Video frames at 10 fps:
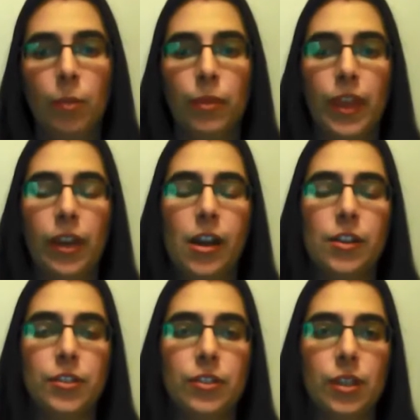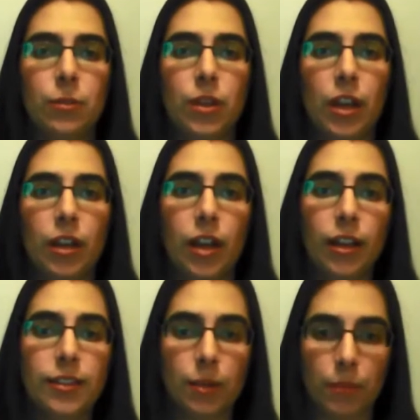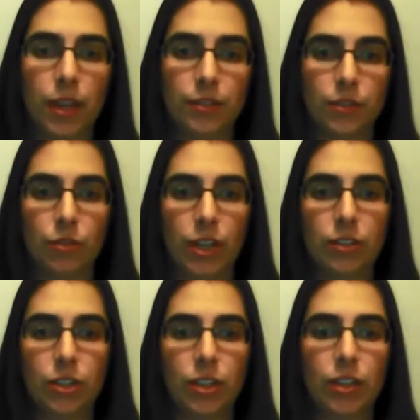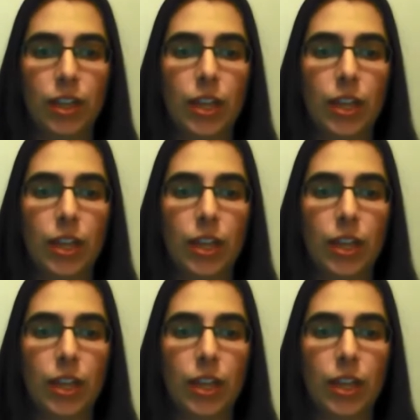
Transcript: but then I also did a custom concentration